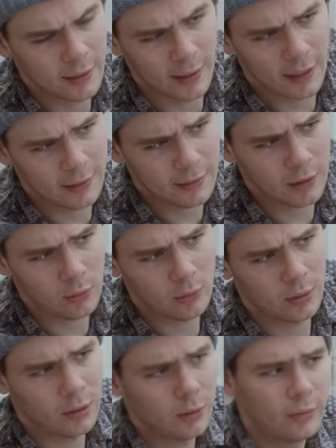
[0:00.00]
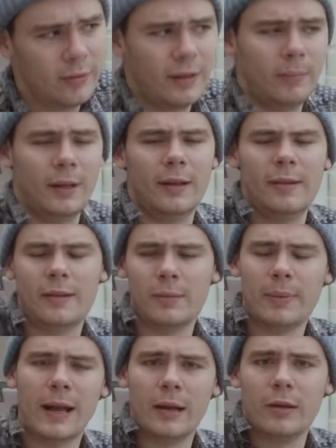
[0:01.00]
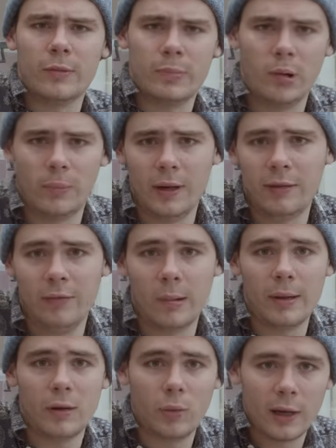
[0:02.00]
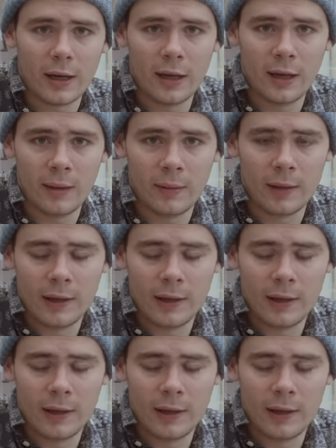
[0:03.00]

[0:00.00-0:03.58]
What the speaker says: and you lose the ability to balance properly very quickly.